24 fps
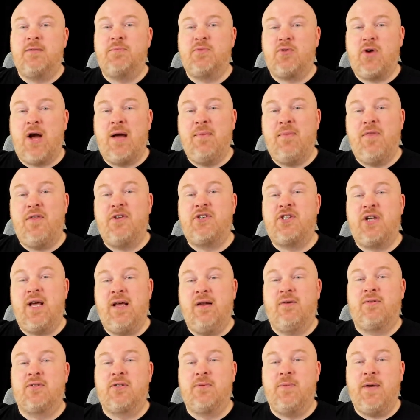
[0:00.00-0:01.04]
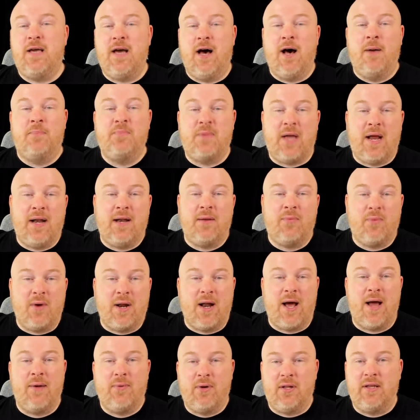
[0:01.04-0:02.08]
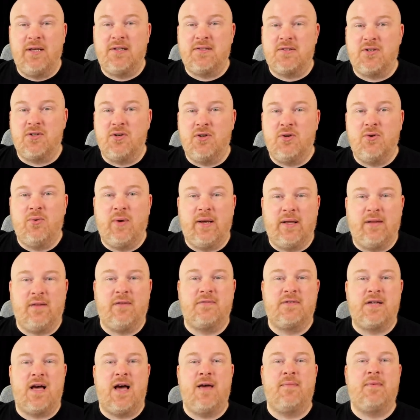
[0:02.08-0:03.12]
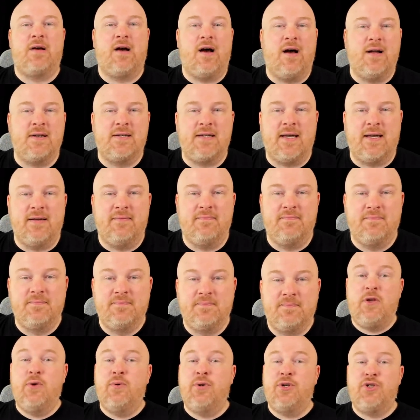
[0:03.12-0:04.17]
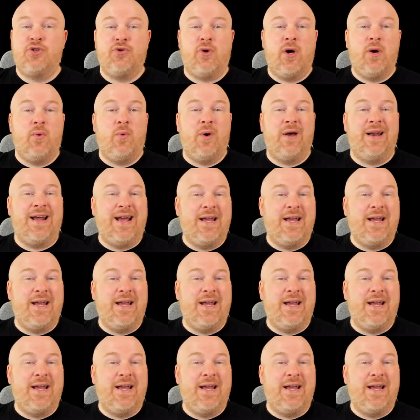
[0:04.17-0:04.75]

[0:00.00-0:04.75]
and subscribe to the channel to be updated when I release new Wheel of Time content. If you enjoy